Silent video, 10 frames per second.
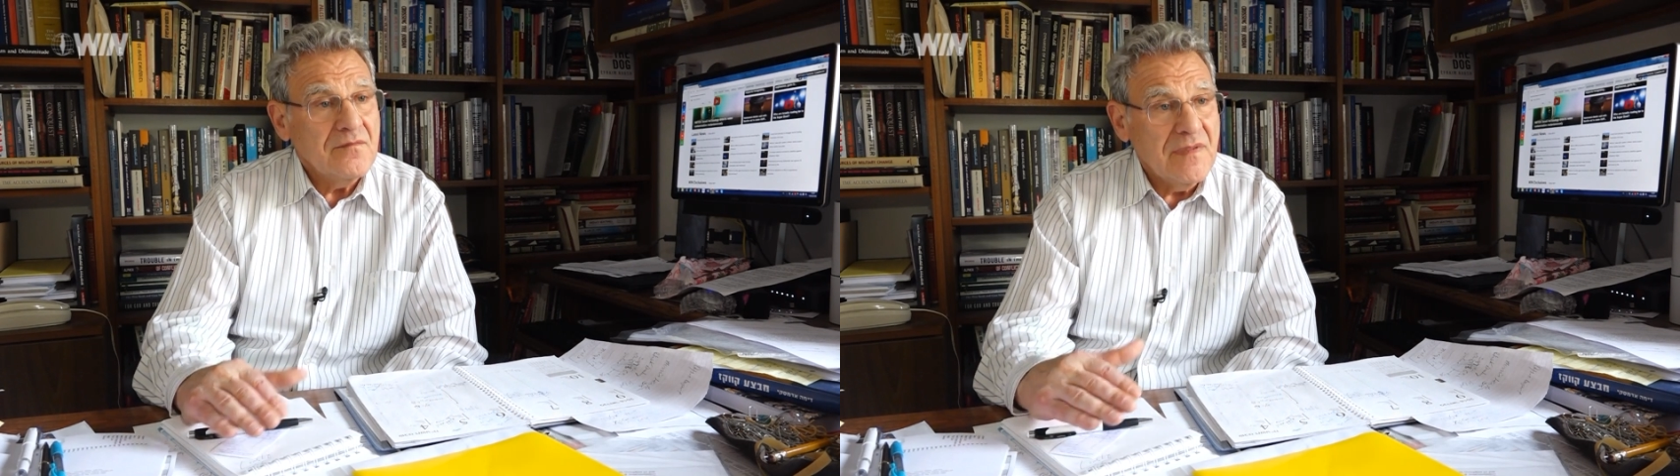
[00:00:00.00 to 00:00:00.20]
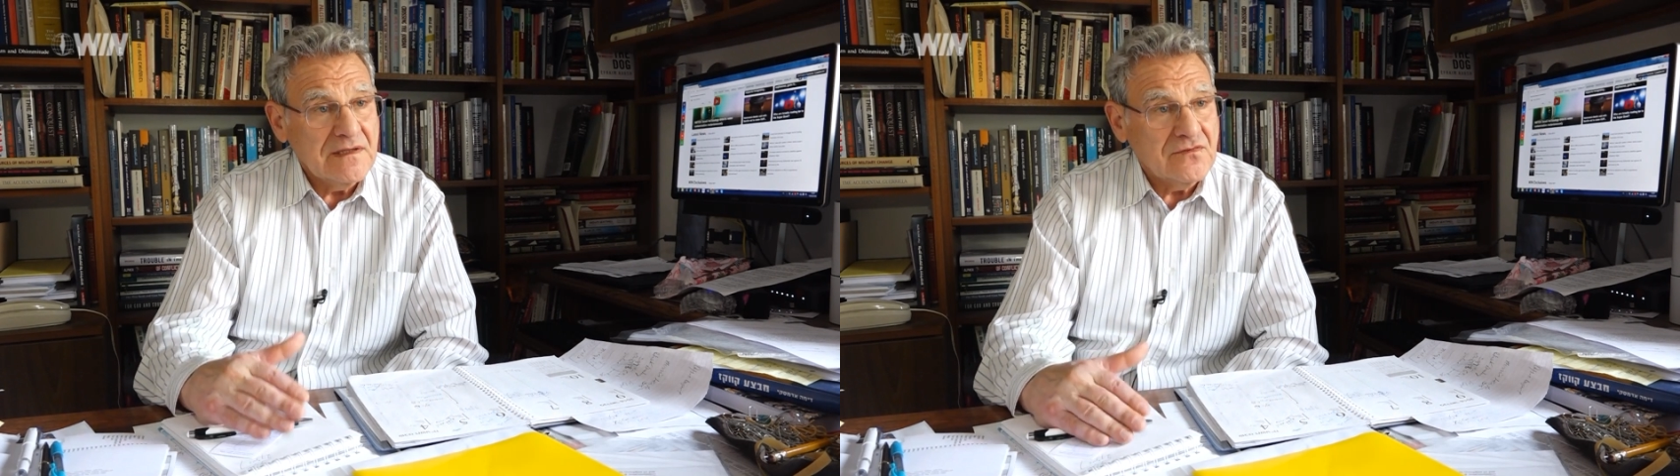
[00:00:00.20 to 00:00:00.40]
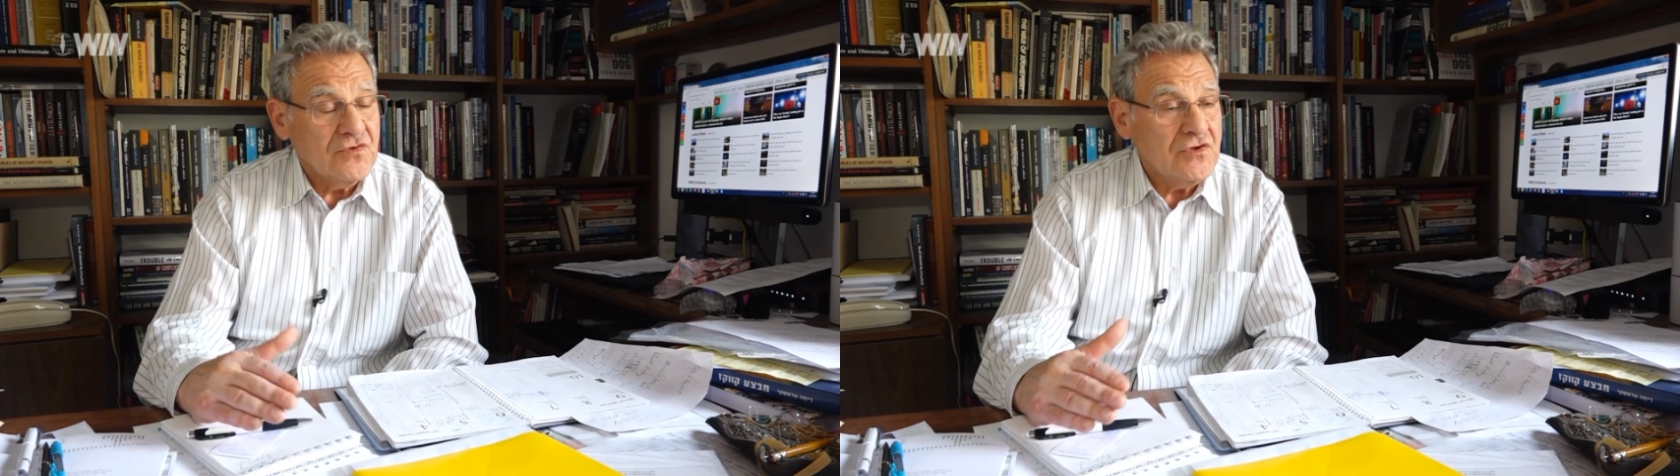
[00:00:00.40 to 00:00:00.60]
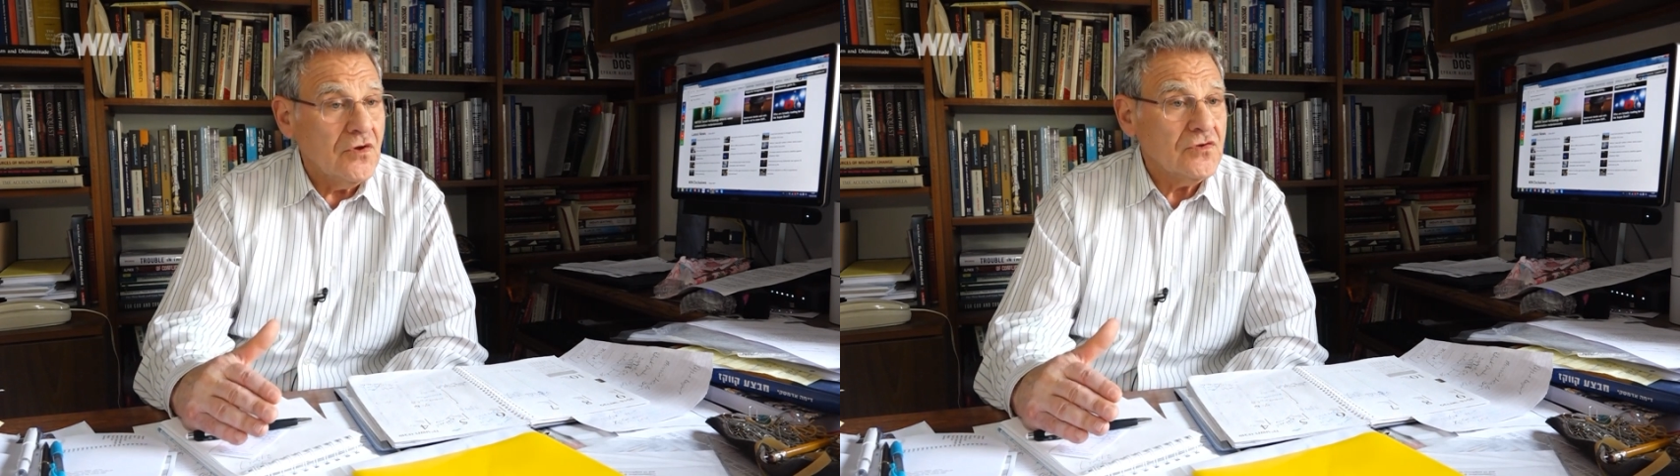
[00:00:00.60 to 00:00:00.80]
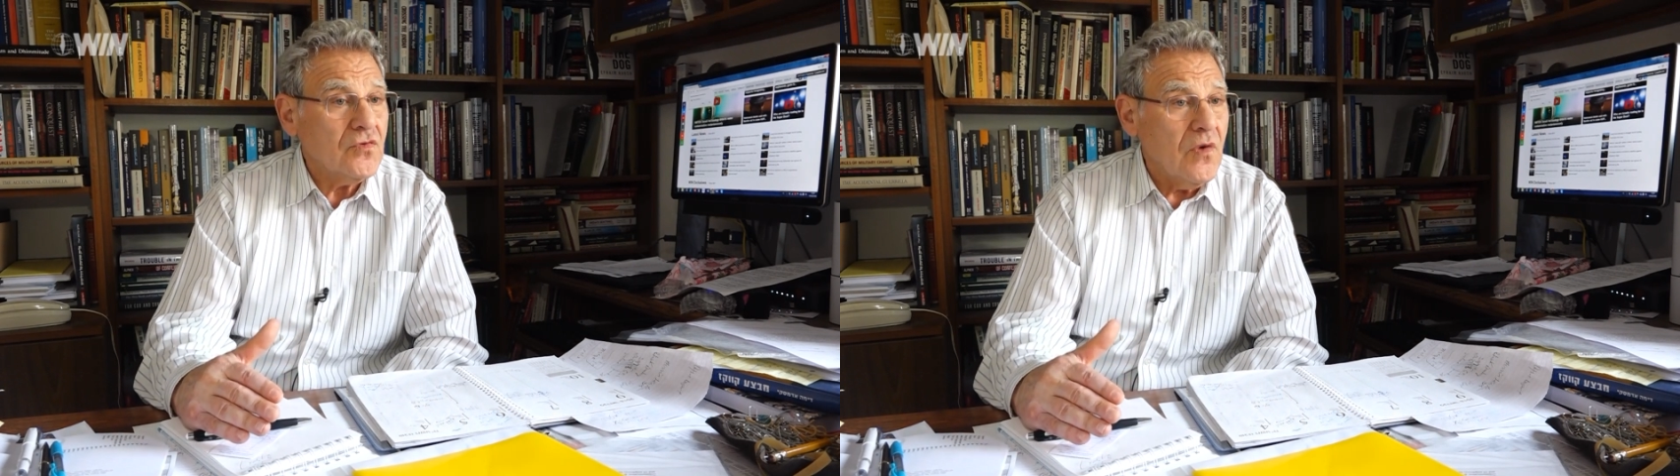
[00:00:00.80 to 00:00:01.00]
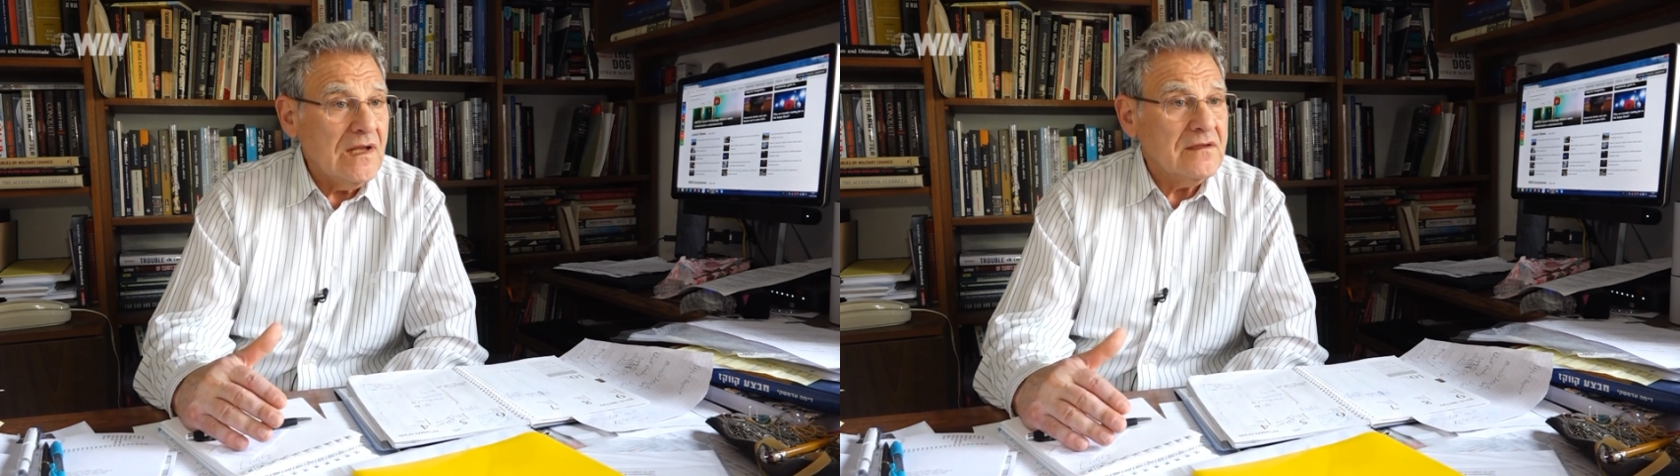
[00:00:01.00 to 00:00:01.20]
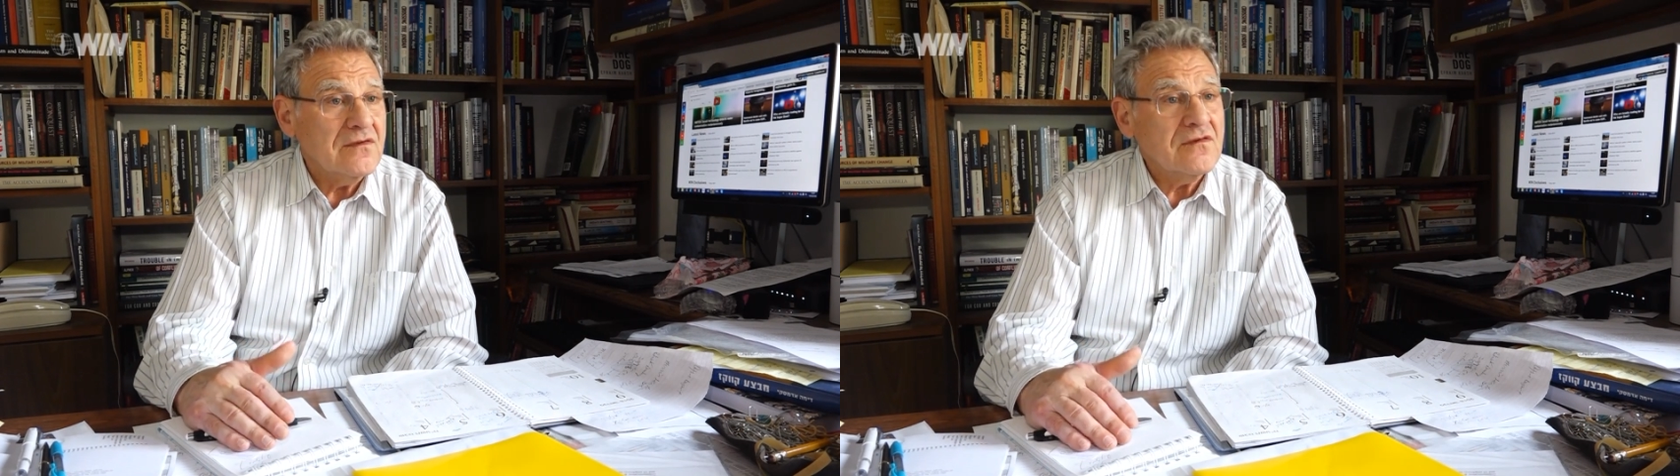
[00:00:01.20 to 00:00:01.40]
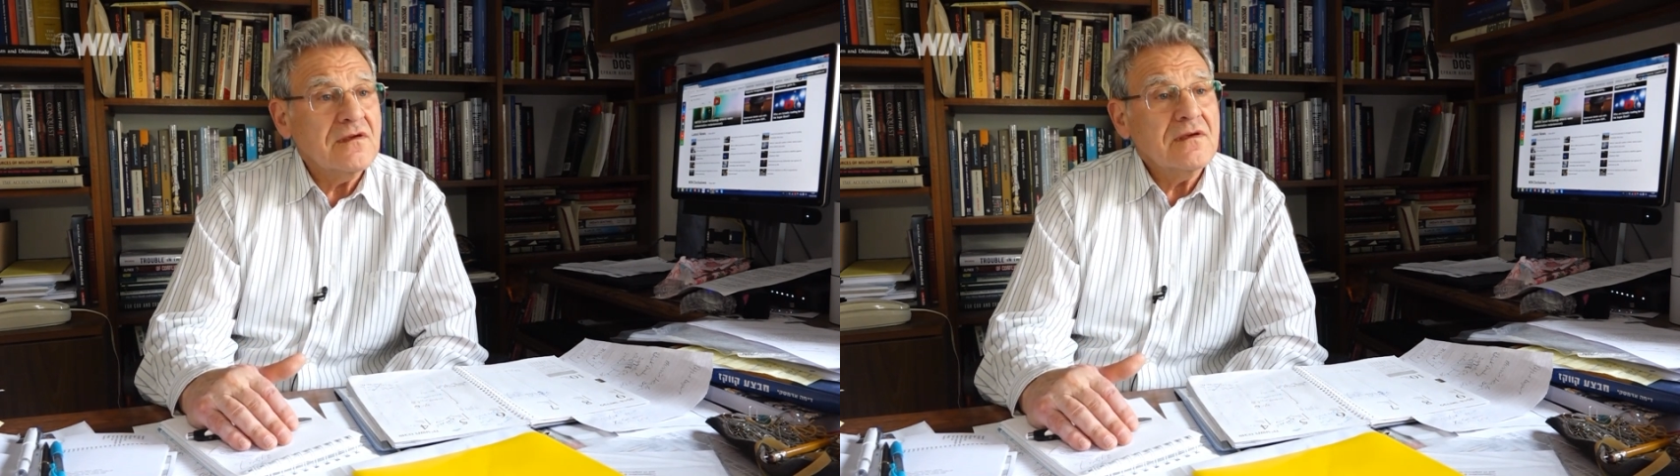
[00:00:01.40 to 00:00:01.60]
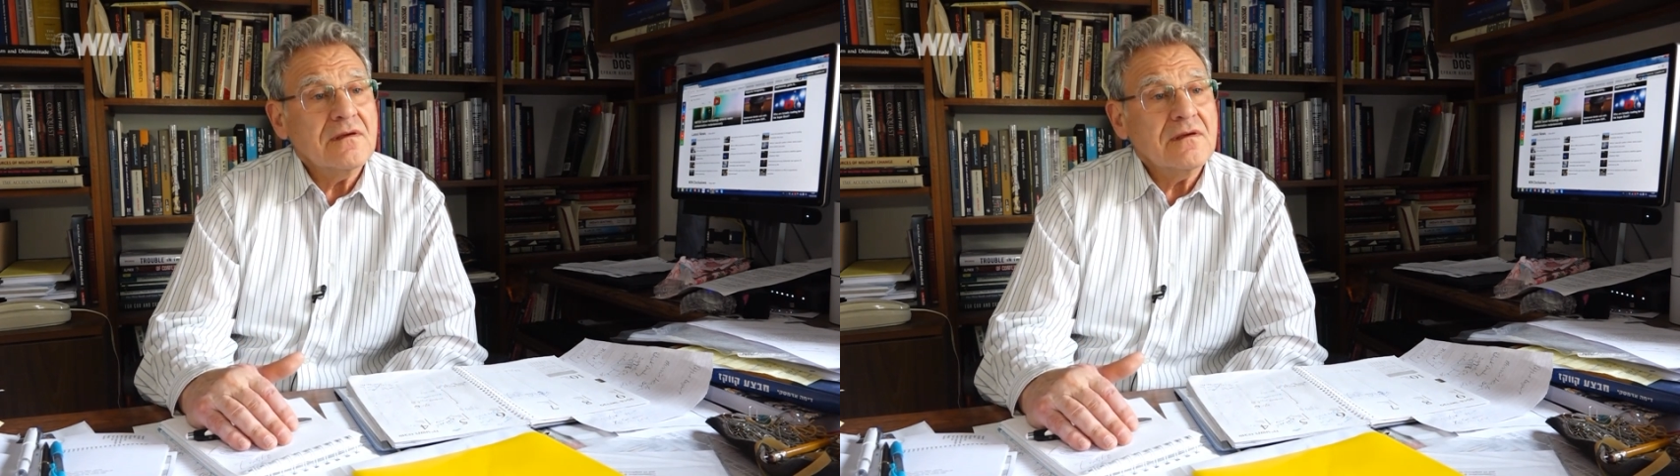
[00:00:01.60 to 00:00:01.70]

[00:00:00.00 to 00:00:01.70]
But we don't want